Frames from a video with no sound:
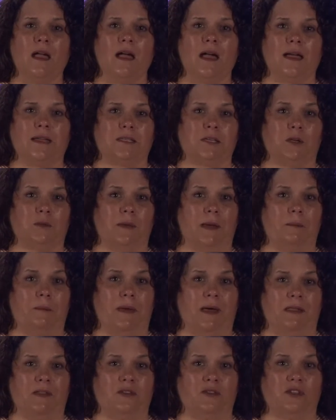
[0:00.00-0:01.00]
I told my
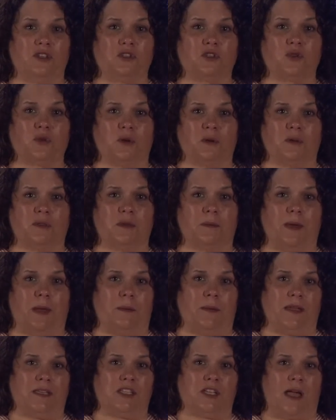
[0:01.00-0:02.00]
mother the truth about
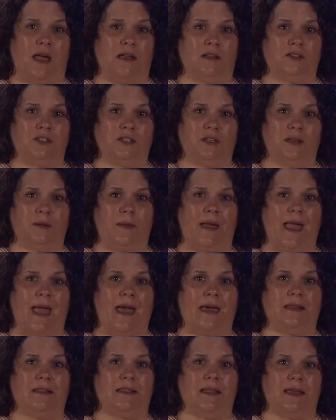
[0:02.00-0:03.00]
my childhood and my
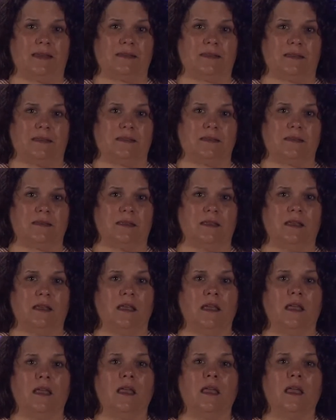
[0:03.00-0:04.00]
adolescence
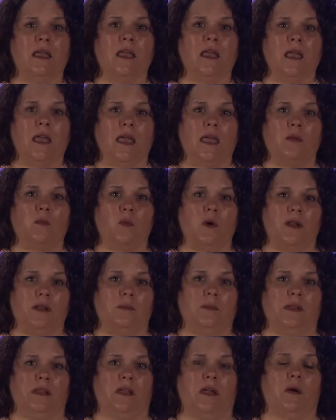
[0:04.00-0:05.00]
and what
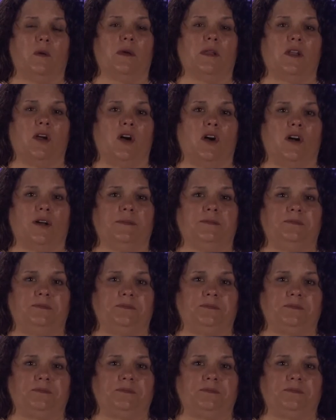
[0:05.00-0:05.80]
had been going on.